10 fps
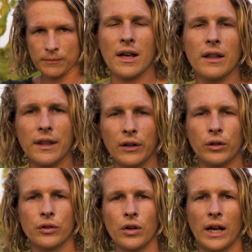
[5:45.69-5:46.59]
Another thing you
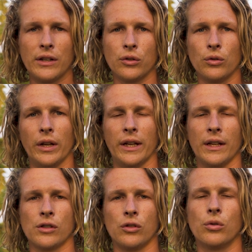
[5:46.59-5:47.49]
can try do
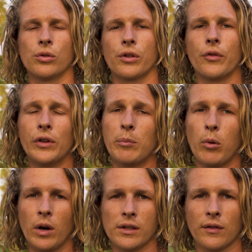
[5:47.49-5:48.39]
is use 3
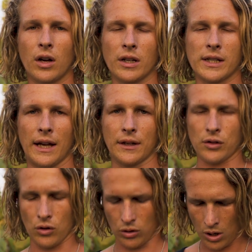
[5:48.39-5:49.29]
points of contact.
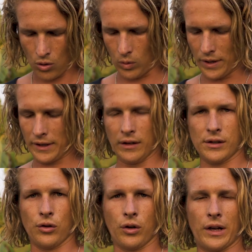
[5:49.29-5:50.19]
So one thing
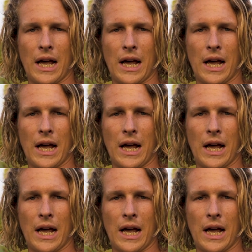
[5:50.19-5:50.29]
is you could